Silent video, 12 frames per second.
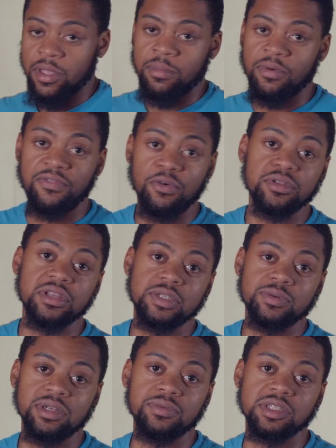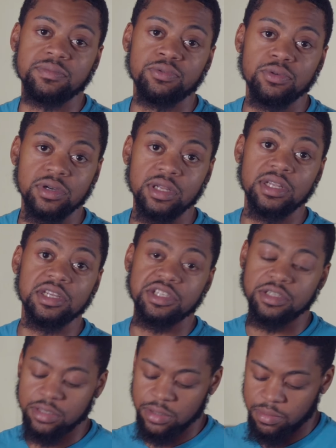Before this one, it was the Brutal
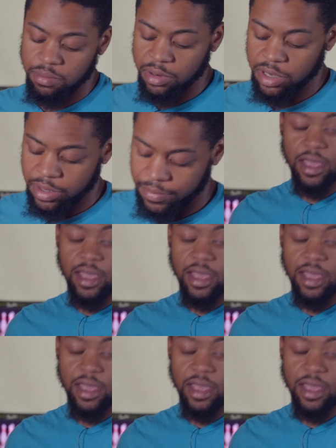Collision, but